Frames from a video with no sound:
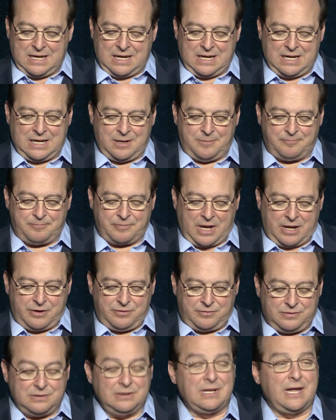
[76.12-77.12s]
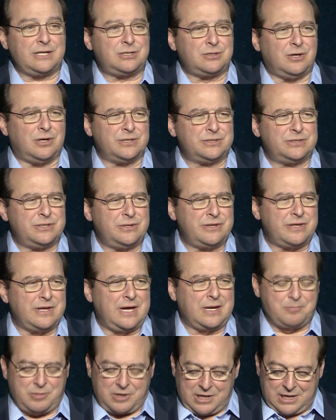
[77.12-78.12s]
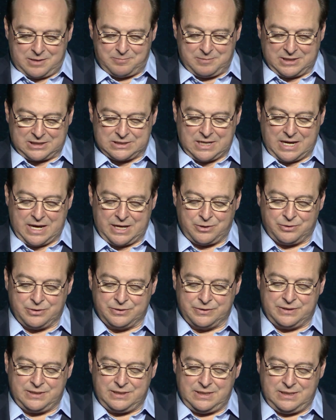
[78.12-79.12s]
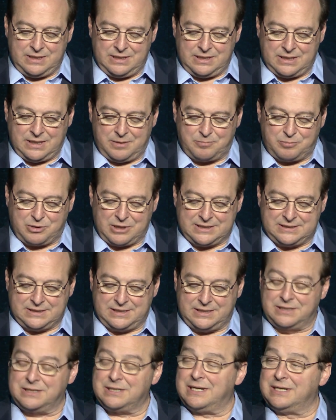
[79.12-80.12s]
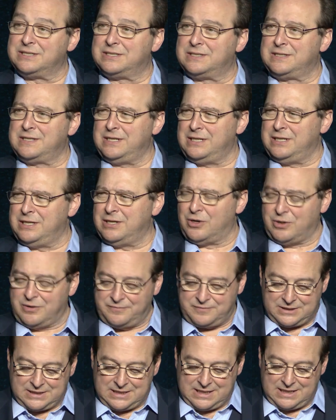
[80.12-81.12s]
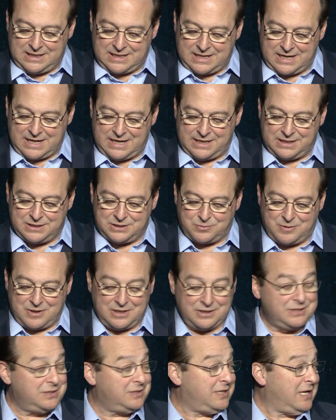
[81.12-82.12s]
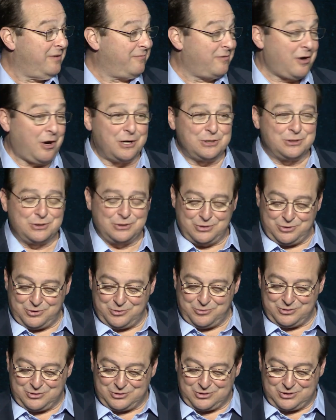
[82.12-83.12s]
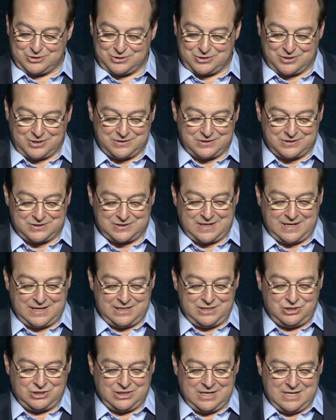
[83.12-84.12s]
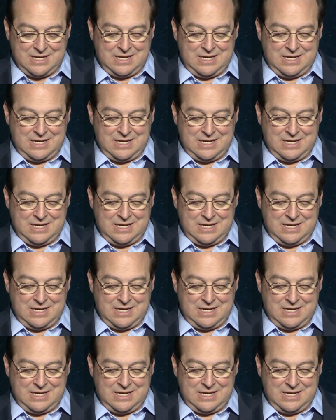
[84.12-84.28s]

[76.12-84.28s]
Um, I'd like to also thank Brian MacDonald, the uh, president and CEO of CDK, as well as Dave Carson, who was just on the stage,